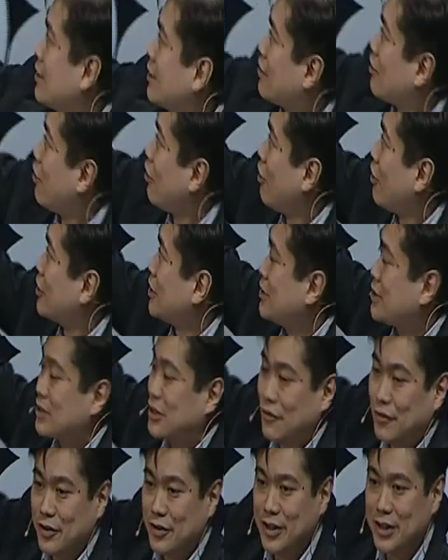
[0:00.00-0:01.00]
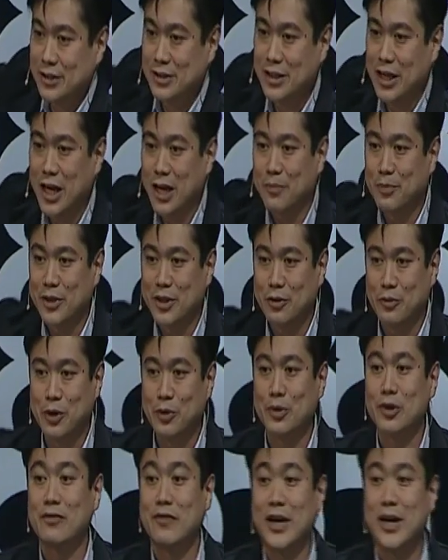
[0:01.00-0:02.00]
all these different things to happen that we
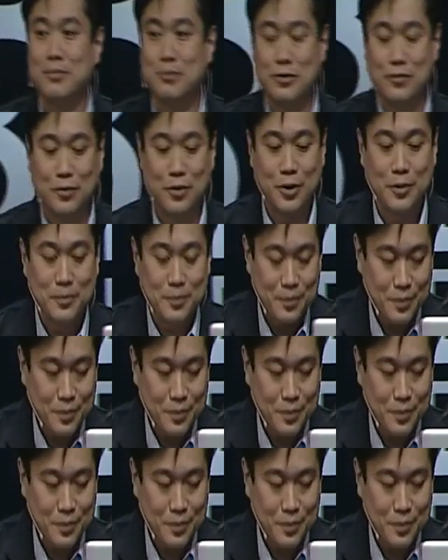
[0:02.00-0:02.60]
would have had before.